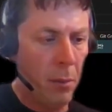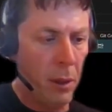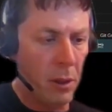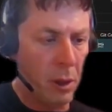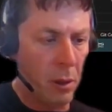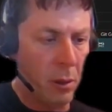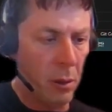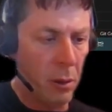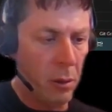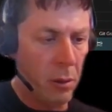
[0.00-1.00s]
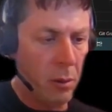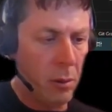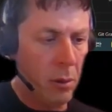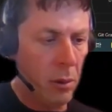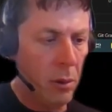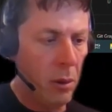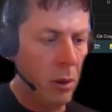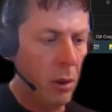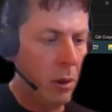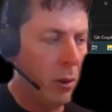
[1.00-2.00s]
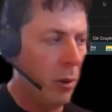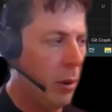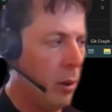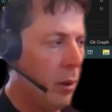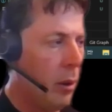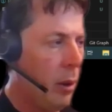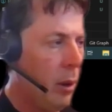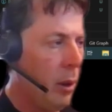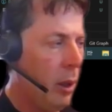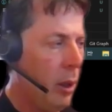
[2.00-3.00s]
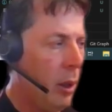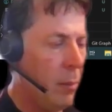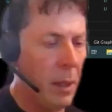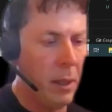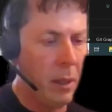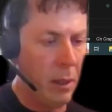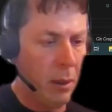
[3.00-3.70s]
He's got it. Okay. And the